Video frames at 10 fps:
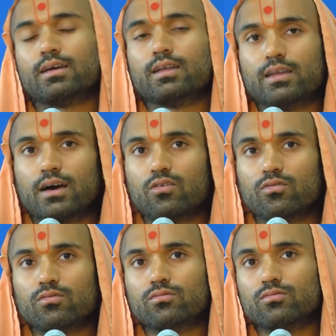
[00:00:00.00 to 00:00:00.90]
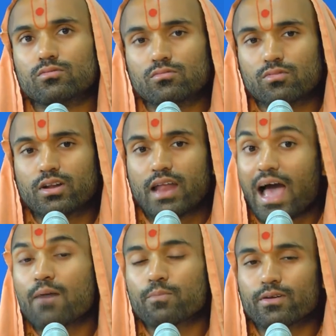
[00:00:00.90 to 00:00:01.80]
Now, what had
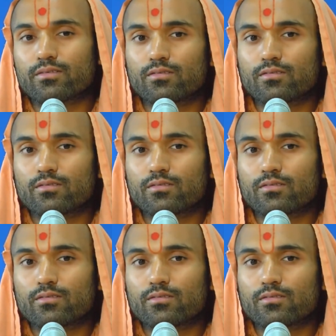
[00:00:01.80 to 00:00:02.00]
happened?